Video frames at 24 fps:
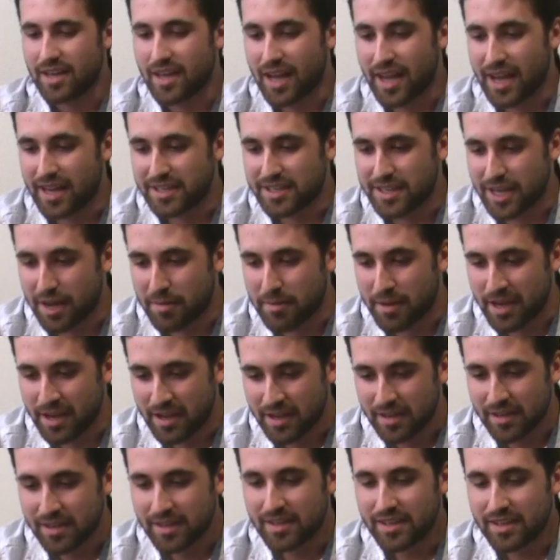Hey,
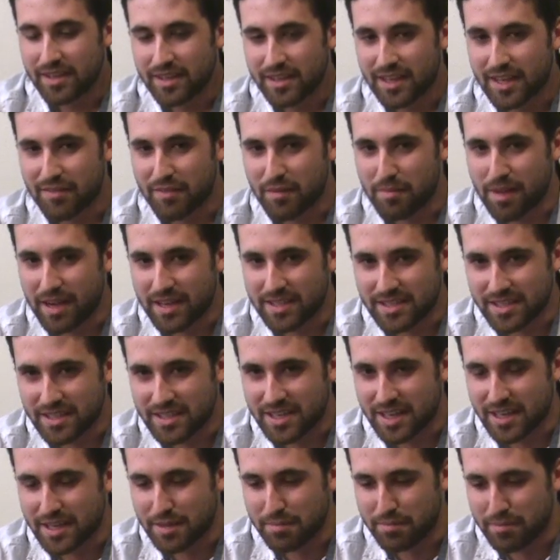dummy. Leave a
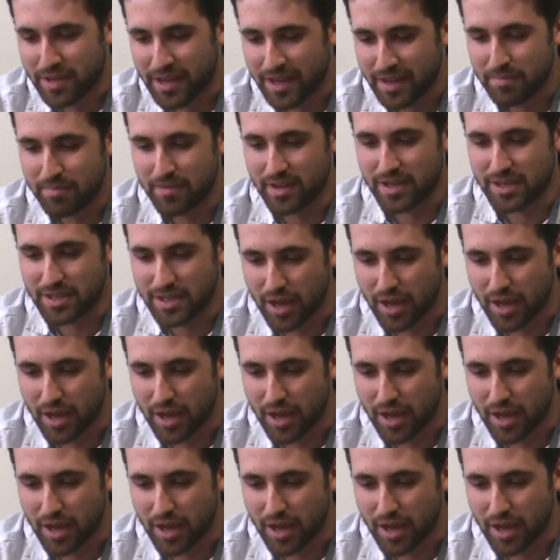message at the beep, you